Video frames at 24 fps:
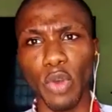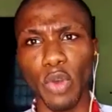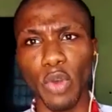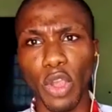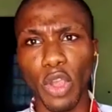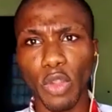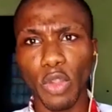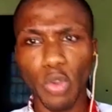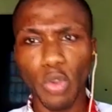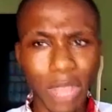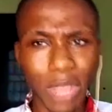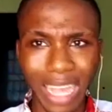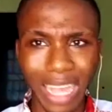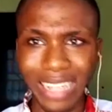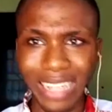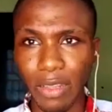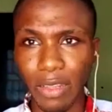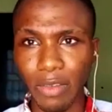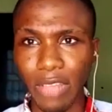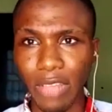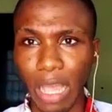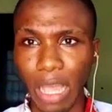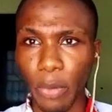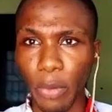Look at
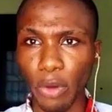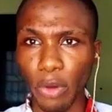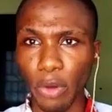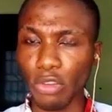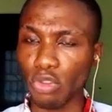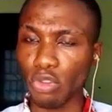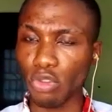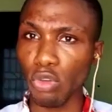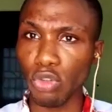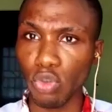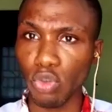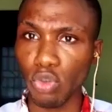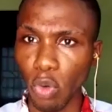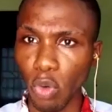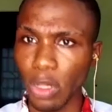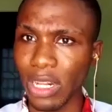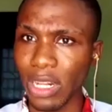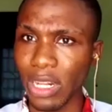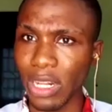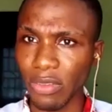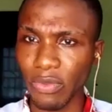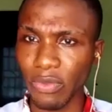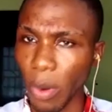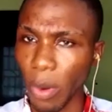their body so swollen
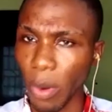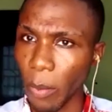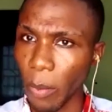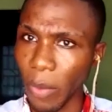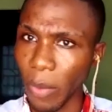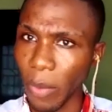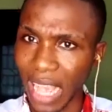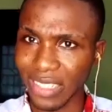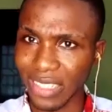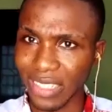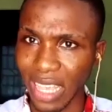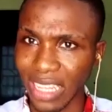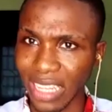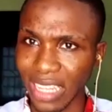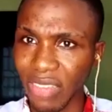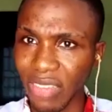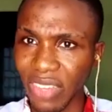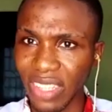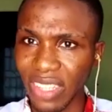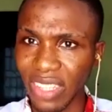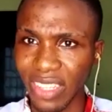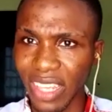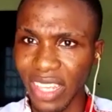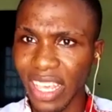from marks and
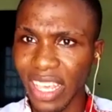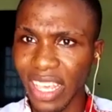everything.